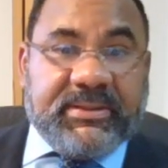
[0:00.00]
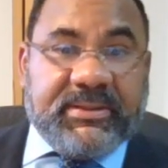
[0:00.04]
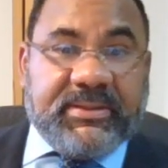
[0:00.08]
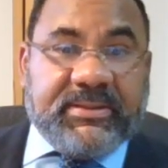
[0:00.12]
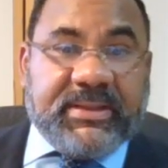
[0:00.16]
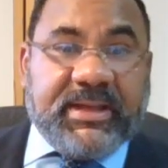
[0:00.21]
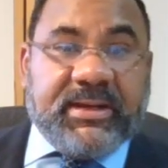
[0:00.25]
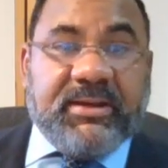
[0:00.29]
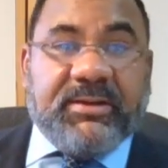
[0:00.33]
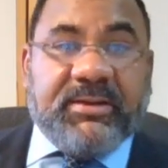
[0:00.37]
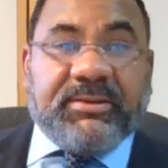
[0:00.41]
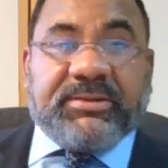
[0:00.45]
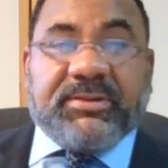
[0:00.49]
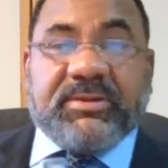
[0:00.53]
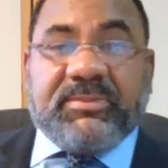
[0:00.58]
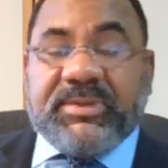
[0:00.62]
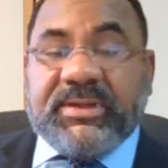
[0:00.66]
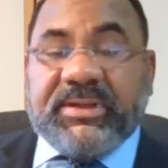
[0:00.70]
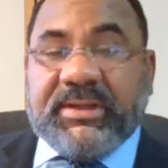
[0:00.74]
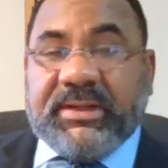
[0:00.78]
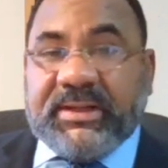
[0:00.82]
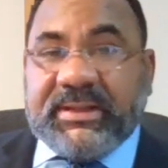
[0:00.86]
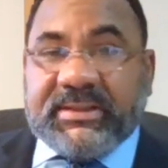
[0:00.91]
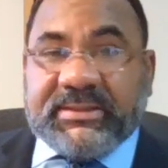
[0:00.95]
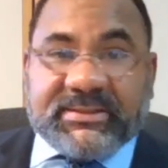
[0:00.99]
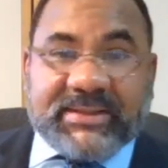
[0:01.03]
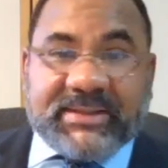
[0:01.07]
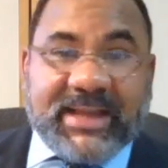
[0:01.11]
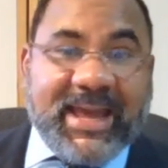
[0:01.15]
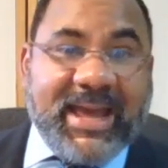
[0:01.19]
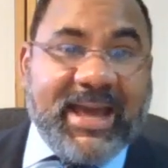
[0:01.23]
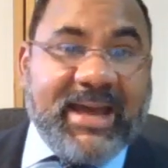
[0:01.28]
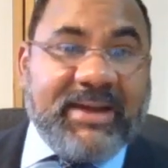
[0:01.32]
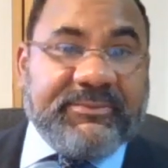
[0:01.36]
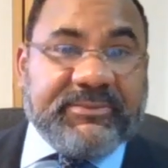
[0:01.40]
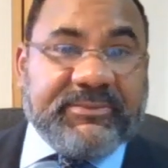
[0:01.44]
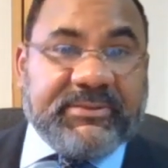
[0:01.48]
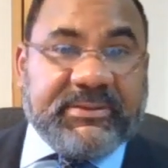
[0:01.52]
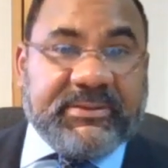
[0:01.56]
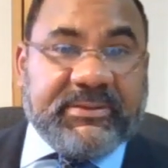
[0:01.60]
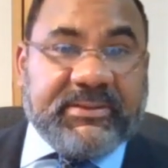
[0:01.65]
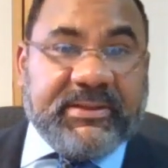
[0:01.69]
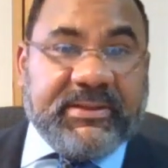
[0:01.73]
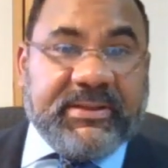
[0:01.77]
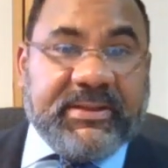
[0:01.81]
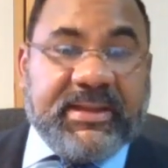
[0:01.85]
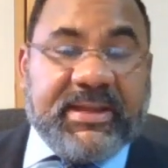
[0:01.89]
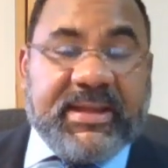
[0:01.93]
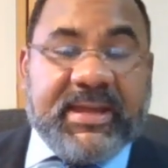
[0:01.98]
that are community-staffed,
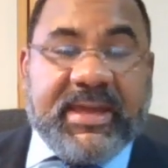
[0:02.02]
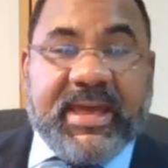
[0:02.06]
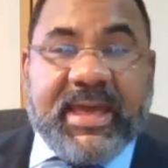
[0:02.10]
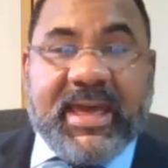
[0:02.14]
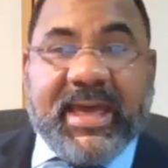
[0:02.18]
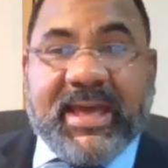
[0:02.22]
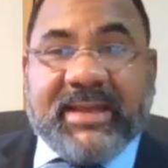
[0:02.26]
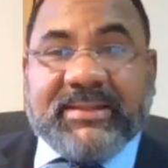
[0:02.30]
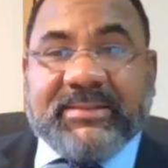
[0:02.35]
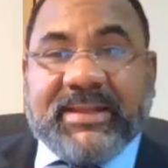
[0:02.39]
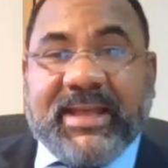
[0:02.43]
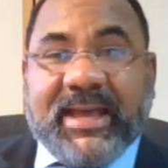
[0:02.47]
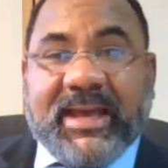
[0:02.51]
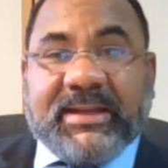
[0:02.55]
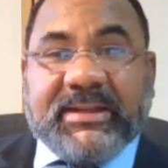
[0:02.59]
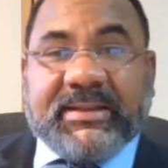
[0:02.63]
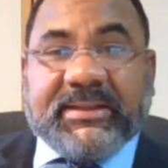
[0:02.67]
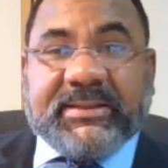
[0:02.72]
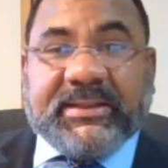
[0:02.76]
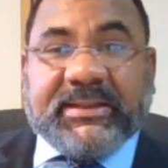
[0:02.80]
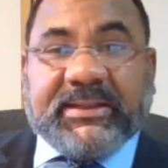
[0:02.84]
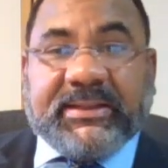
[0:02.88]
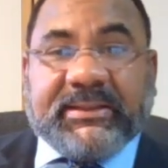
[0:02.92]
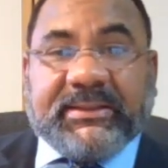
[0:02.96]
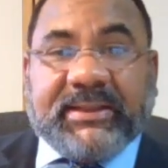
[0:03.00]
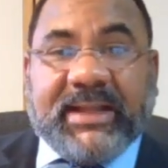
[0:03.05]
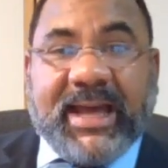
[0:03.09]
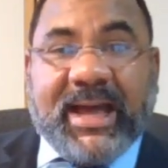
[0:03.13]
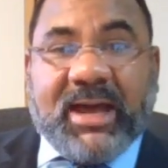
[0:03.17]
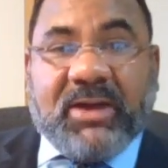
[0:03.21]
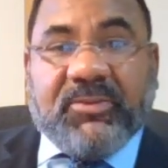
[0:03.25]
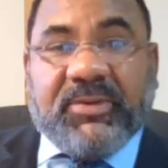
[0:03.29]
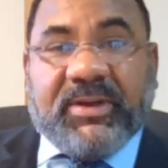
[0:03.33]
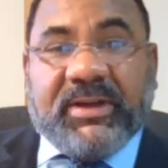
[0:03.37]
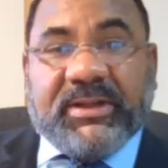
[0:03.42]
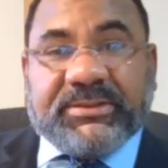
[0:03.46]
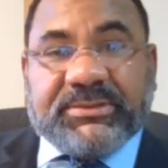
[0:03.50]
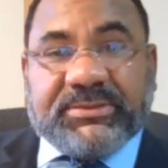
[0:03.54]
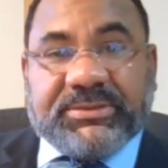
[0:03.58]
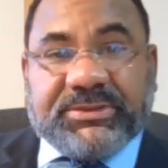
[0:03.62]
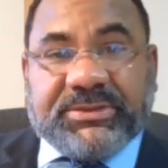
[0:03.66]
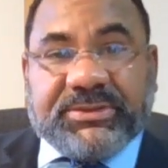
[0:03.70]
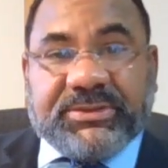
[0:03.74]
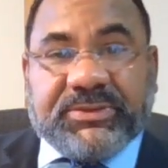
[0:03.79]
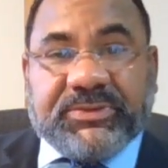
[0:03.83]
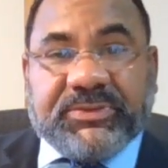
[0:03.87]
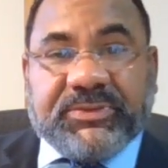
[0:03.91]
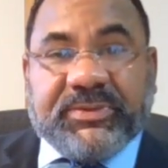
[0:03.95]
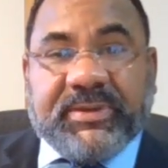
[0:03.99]
and that allow us
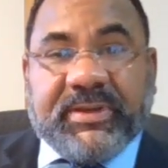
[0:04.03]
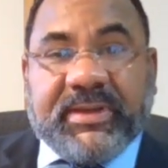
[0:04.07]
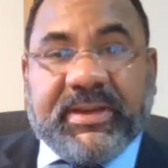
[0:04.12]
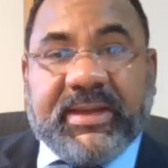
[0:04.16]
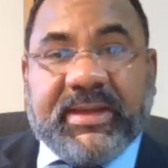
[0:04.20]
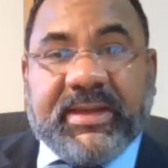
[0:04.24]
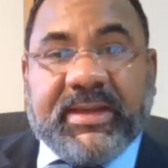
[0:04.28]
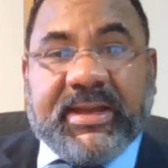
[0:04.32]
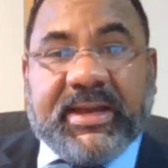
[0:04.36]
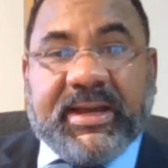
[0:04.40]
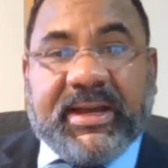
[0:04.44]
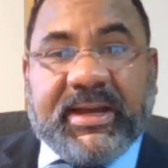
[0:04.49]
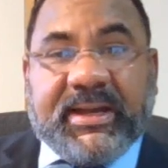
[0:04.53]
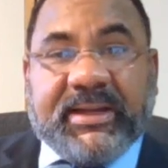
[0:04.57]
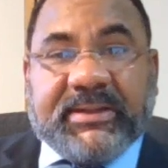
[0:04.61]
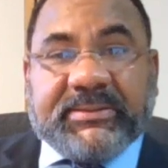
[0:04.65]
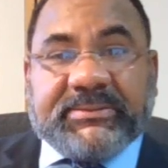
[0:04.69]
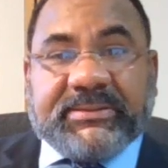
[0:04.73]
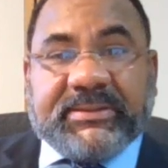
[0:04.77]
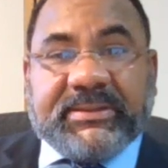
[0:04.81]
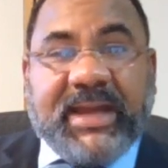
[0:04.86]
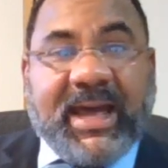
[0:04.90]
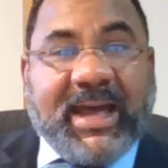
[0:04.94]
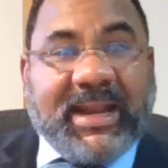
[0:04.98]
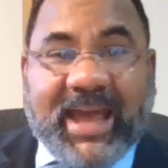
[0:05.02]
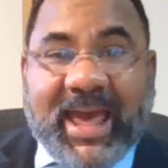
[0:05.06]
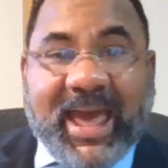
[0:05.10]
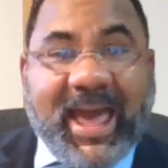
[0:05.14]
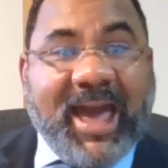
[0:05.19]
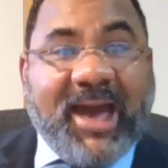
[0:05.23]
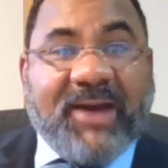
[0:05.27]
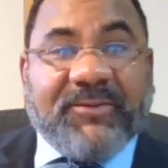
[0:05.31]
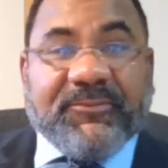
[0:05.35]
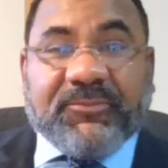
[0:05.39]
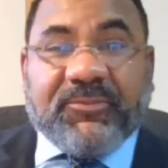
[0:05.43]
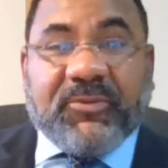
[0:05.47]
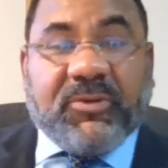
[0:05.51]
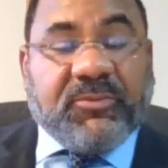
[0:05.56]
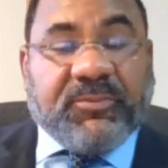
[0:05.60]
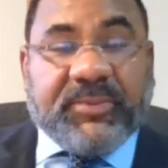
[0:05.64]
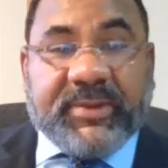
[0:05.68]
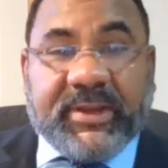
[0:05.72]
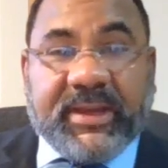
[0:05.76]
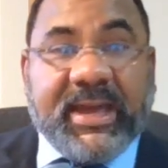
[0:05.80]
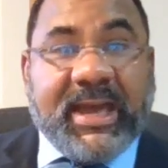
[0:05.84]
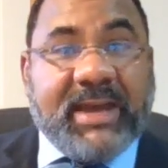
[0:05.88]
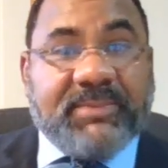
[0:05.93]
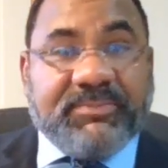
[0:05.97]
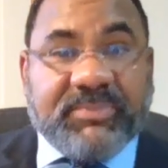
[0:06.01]
to not have what
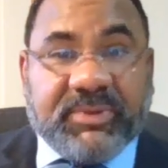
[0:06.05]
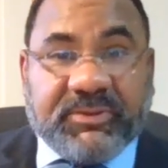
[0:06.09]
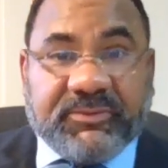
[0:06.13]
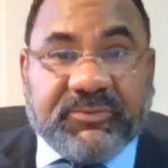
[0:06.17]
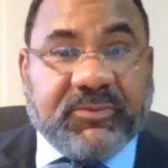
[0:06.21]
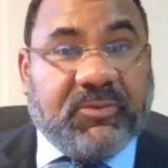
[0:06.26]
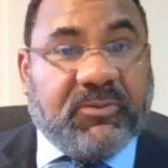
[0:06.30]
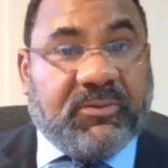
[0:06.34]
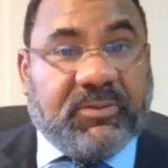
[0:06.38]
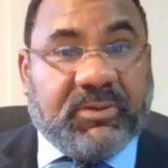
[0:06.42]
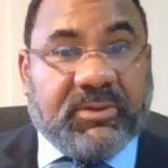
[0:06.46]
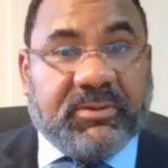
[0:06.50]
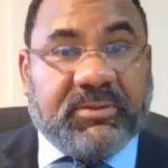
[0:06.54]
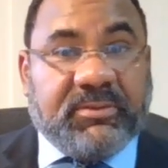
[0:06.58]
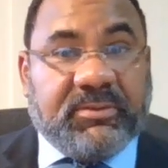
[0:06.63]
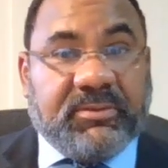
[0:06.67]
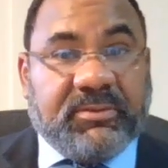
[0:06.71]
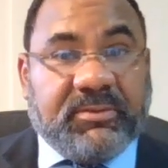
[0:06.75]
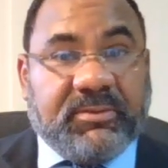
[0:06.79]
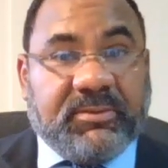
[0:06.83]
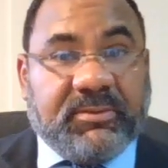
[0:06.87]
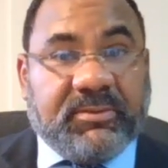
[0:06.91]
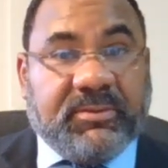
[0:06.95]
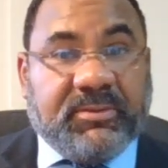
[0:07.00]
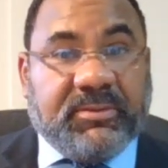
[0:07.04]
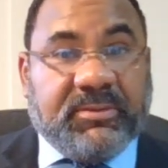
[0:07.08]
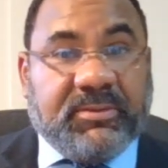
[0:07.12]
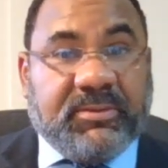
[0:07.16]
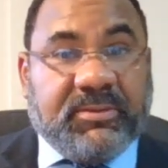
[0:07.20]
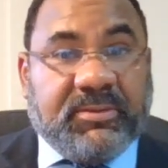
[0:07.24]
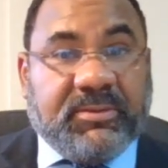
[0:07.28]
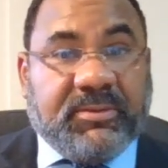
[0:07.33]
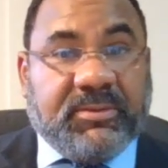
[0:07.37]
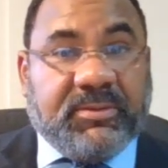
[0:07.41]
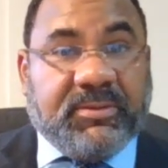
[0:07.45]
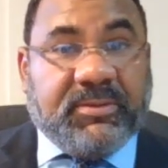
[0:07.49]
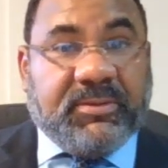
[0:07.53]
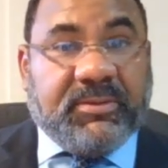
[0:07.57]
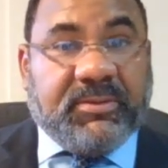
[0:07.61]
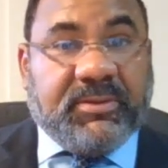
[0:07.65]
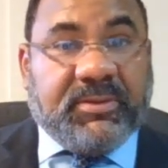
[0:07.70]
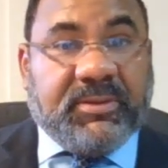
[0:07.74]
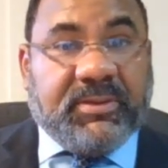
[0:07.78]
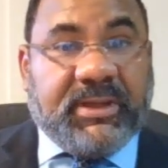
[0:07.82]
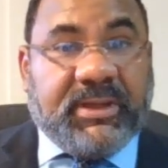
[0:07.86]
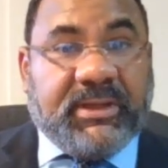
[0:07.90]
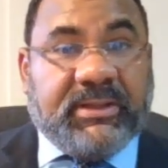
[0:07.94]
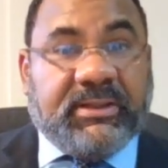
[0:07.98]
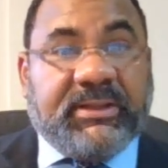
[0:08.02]
we had before,
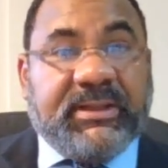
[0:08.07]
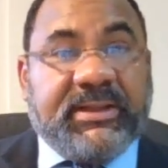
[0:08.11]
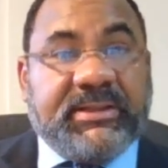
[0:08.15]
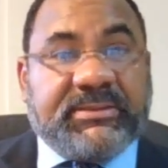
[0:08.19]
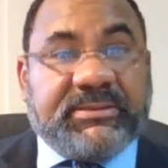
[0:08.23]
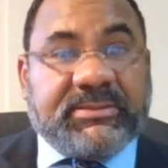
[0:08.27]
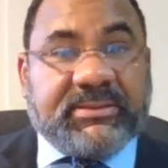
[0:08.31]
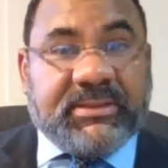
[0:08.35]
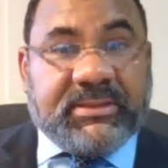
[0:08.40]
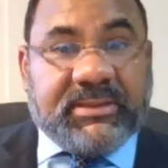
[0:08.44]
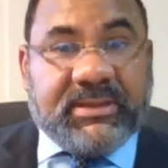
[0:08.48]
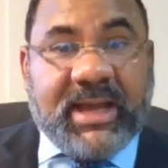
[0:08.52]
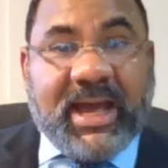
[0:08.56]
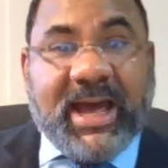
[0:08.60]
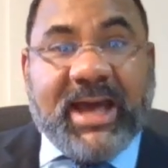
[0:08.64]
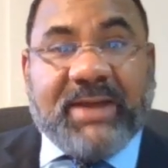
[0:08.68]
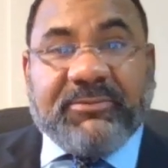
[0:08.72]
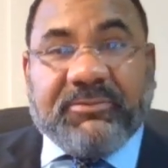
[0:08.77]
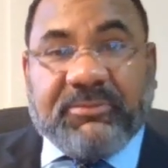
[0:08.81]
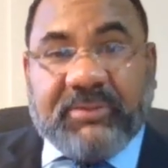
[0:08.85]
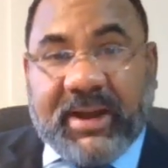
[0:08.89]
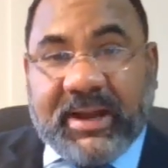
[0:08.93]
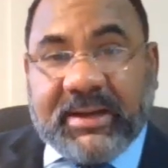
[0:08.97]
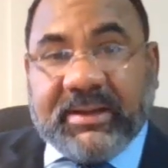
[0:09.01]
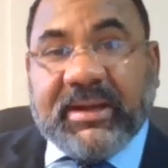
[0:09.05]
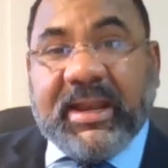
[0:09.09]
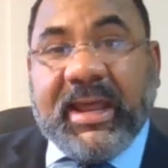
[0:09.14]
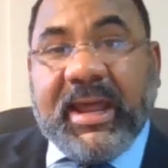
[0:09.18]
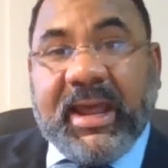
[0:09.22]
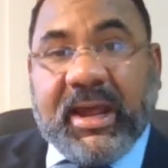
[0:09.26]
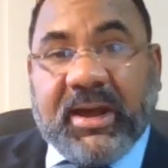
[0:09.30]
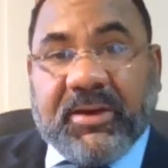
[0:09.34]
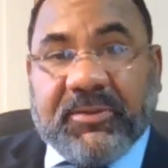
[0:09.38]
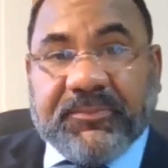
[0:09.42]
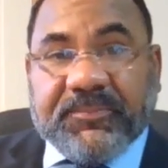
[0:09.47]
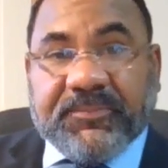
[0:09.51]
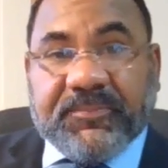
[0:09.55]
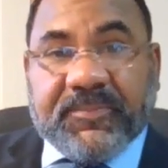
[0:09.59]
at least not right now.